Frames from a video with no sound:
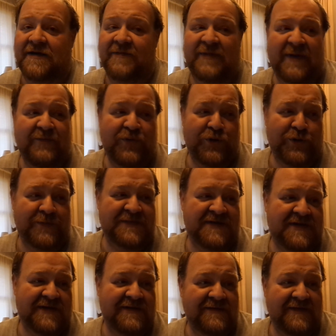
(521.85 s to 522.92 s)
I'm
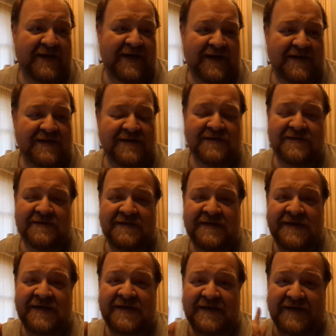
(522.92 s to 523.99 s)
pooped and
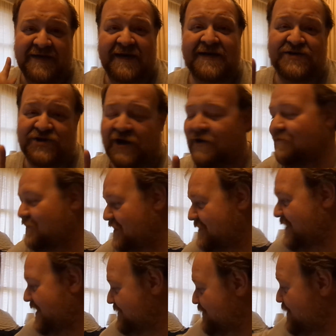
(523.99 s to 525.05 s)
need a shower really
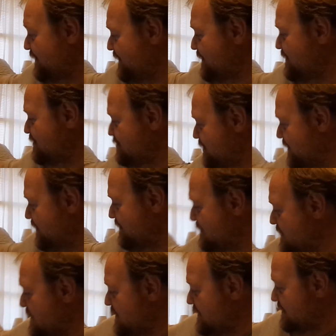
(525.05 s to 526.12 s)
bad. But I just wanted to show you,
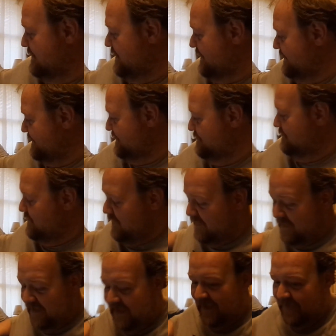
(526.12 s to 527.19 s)
got some
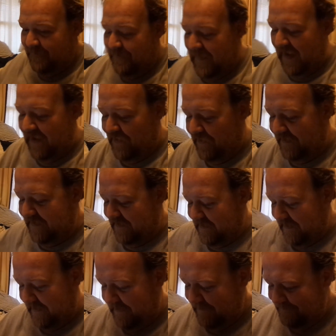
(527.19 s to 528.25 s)
mail
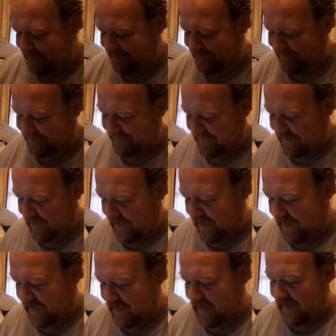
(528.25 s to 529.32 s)
today.
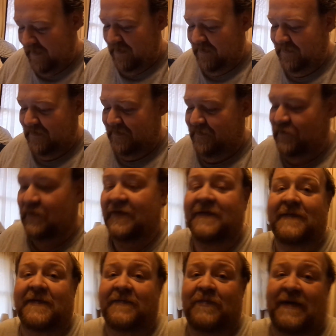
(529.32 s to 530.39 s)
A
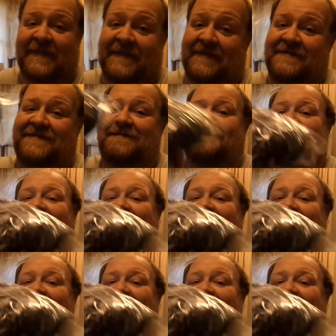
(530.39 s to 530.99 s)
Christmas present